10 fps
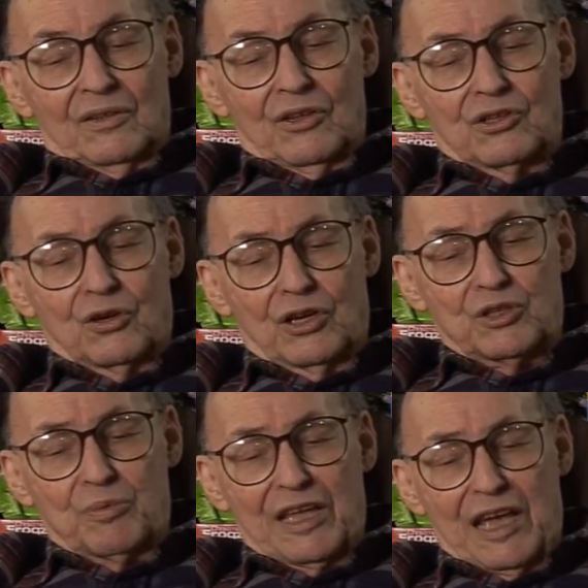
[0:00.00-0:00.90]
the
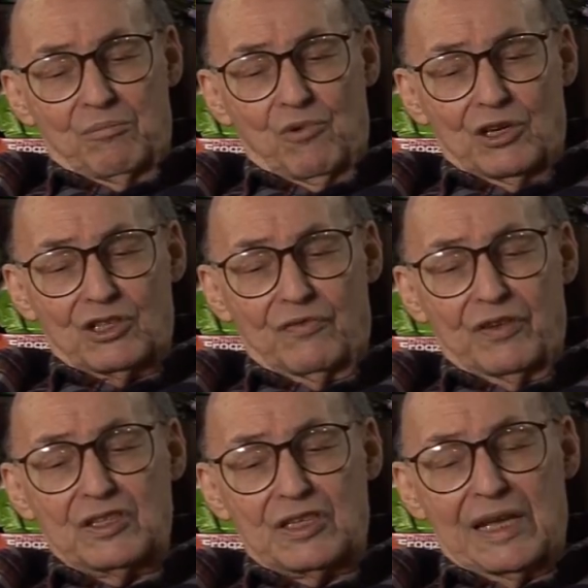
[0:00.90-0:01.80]
toys became more
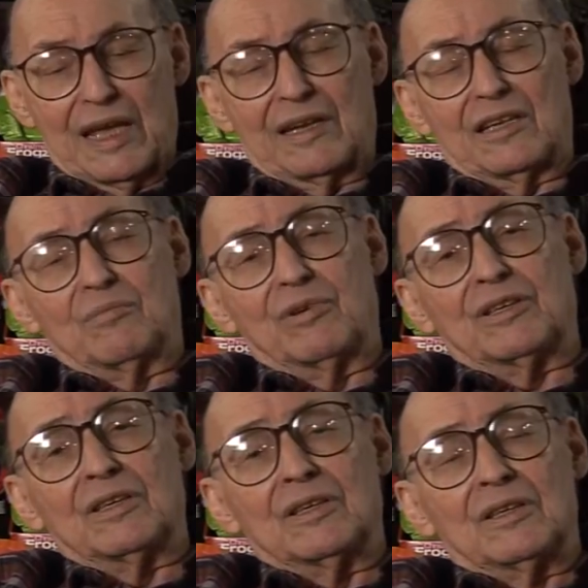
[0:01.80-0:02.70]
sophisticated but
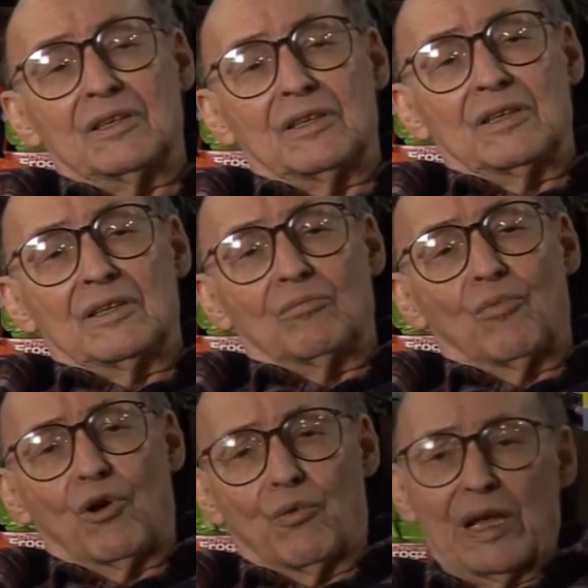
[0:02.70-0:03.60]

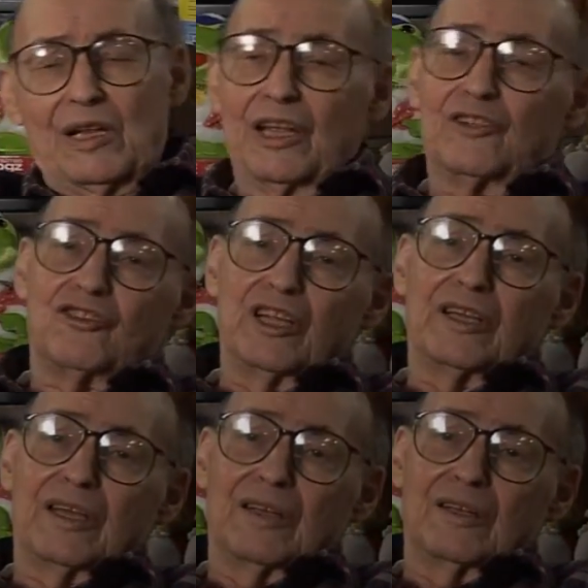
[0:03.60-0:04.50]
more
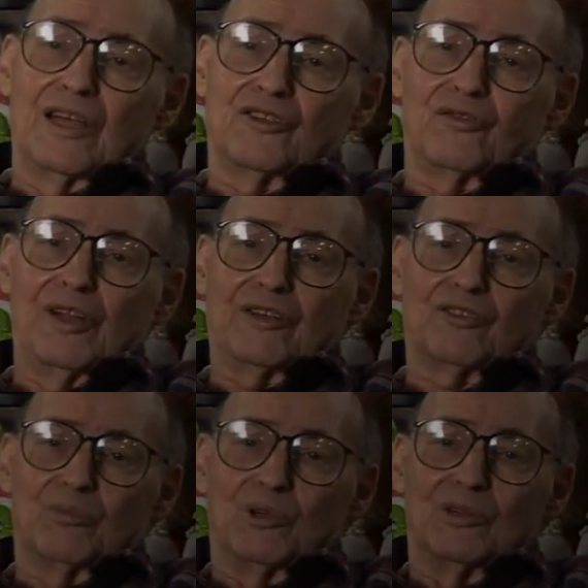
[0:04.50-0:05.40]
realistic and less
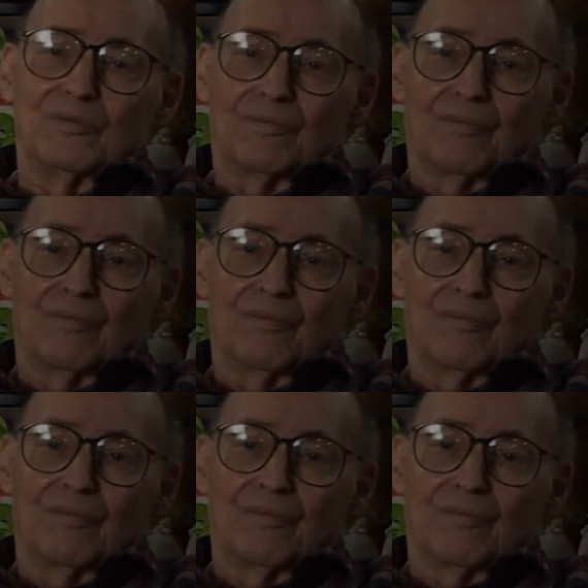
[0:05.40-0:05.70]
flexible.